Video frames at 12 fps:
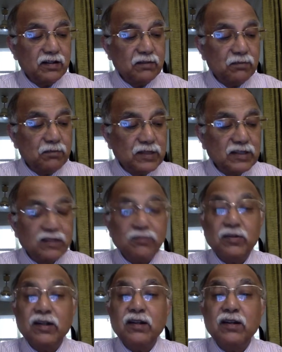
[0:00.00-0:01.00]

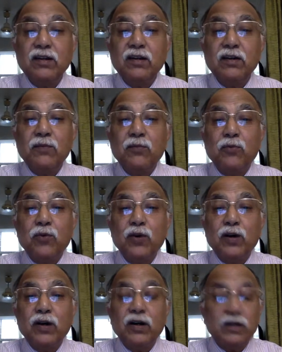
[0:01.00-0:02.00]
miserable,
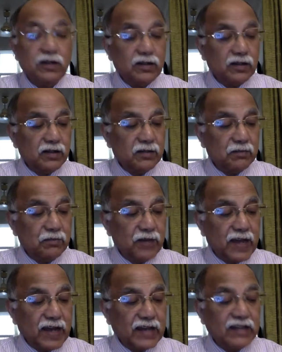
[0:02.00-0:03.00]
poor,
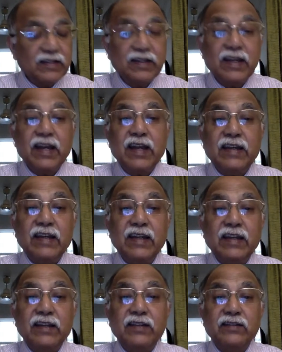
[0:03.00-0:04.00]
blind, and
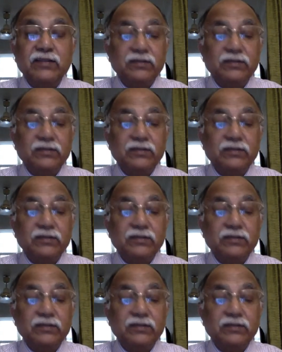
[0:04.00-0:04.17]
naked.